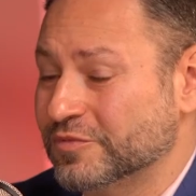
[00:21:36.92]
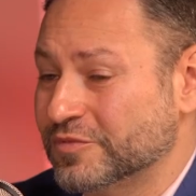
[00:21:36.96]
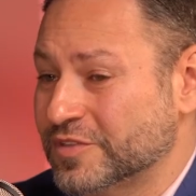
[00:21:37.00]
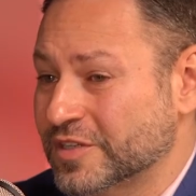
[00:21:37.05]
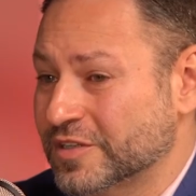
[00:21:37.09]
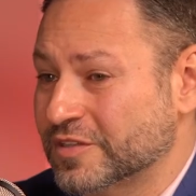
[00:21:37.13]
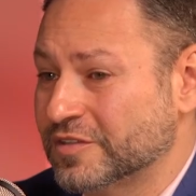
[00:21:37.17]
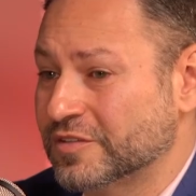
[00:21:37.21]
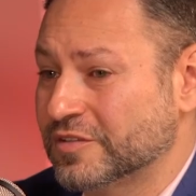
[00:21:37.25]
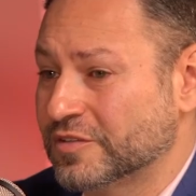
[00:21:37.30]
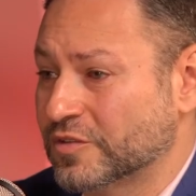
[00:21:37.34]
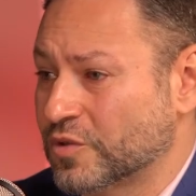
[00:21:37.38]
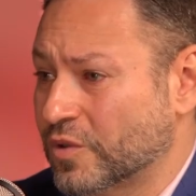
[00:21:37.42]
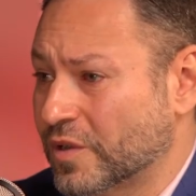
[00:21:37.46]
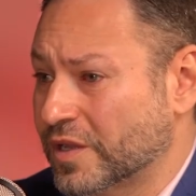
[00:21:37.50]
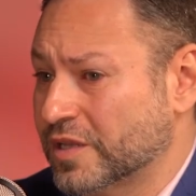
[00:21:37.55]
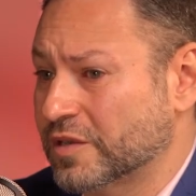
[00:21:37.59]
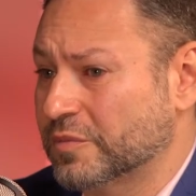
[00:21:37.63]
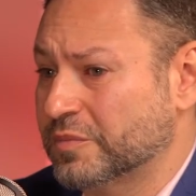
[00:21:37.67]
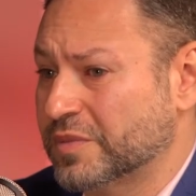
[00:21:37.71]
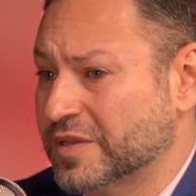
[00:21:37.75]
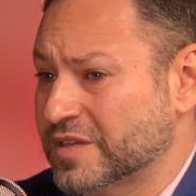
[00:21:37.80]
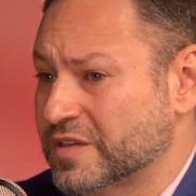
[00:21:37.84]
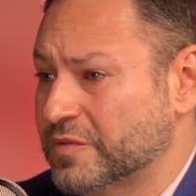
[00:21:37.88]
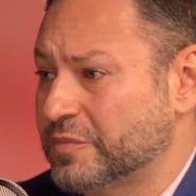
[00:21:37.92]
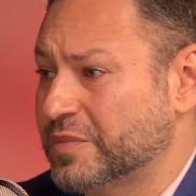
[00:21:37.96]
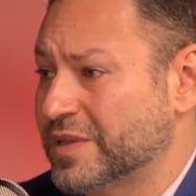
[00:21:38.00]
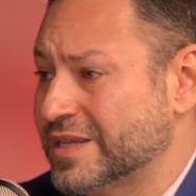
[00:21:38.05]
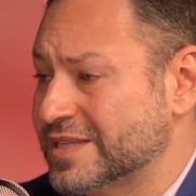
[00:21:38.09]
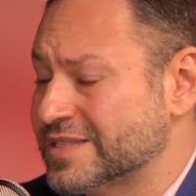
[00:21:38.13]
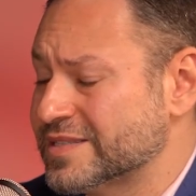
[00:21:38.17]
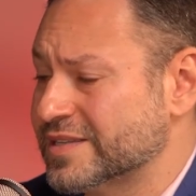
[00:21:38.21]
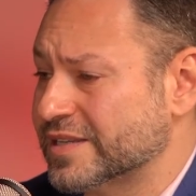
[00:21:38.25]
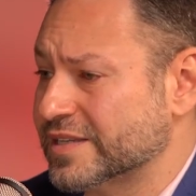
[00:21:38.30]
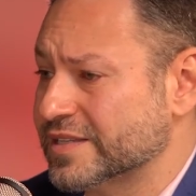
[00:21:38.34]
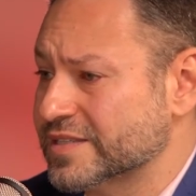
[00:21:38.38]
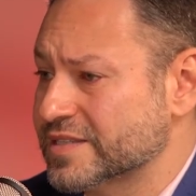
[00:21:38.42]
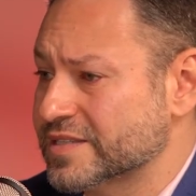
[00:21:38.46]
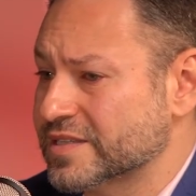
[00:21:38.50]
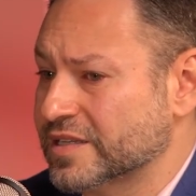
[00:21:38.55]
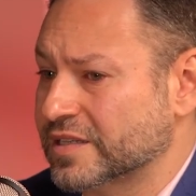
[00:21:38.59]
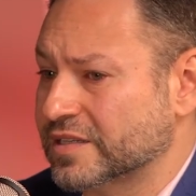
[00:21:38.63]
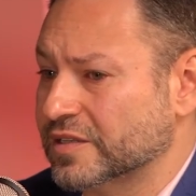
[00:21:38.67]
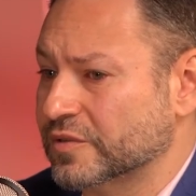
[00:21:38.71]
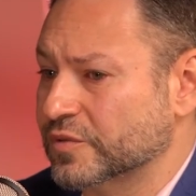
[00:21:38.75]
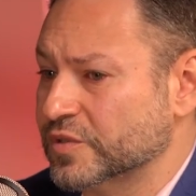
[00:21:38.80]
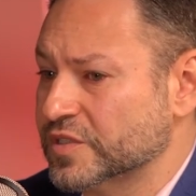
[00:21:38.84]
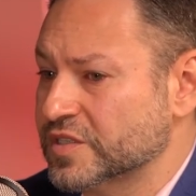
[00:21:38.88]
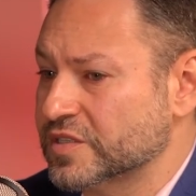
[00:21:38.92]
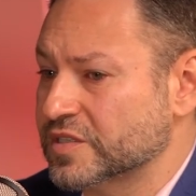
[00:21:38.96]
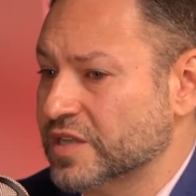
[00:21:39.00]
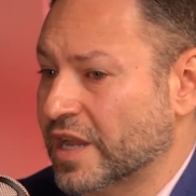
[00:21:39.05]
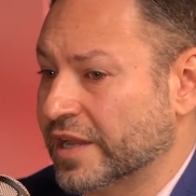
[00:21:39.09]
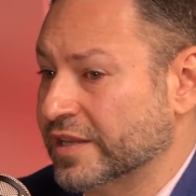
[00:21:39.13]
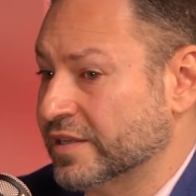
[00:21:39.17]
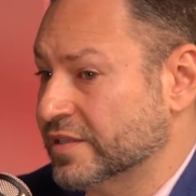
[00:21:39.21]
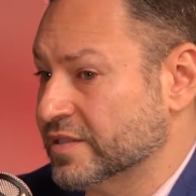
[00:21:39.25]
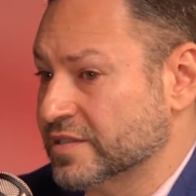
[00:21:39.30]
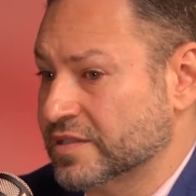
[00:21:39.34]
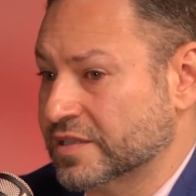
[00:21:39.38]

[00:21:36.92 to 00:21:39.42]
did quite a bit of business, and I